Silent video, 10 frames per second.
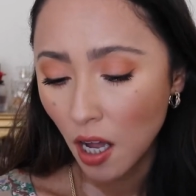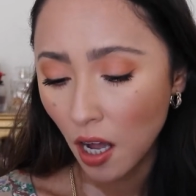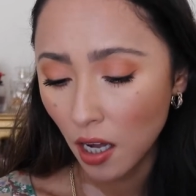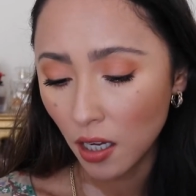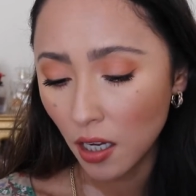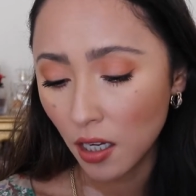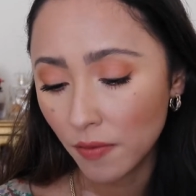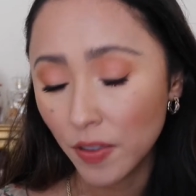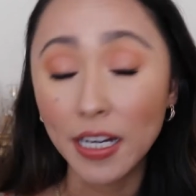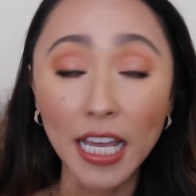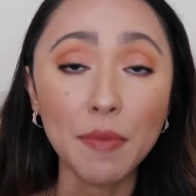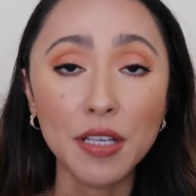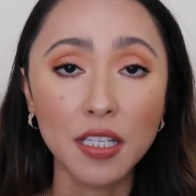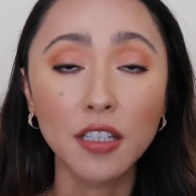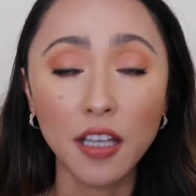the name
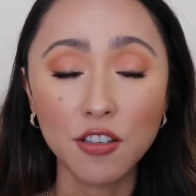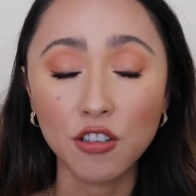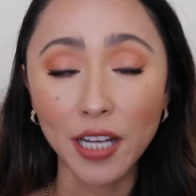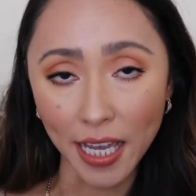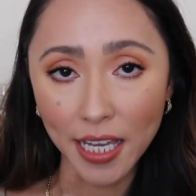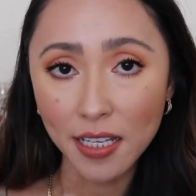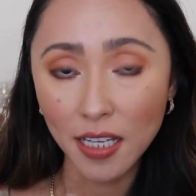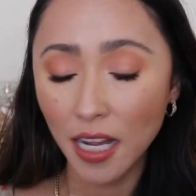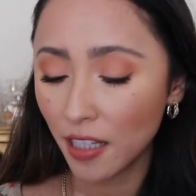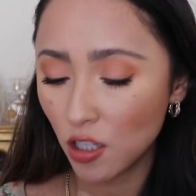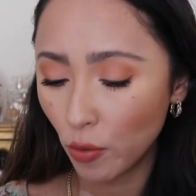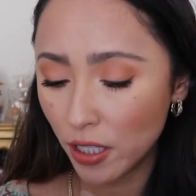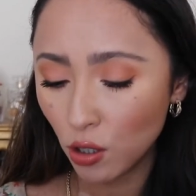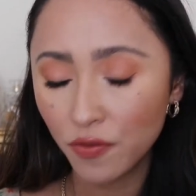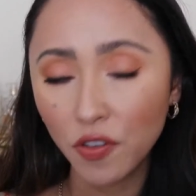is the Desert Haze, and this
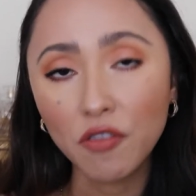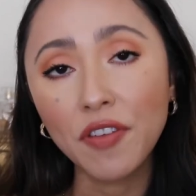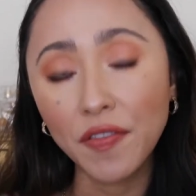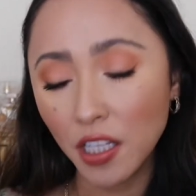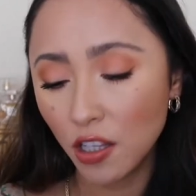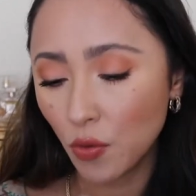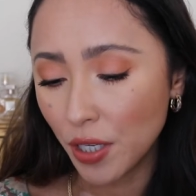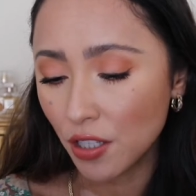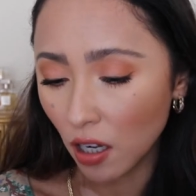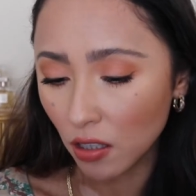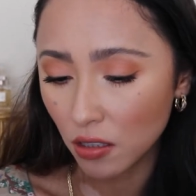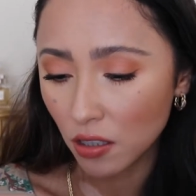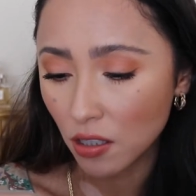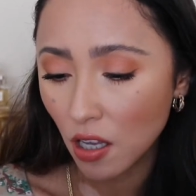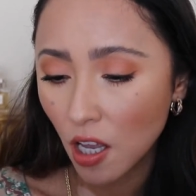retails for $53.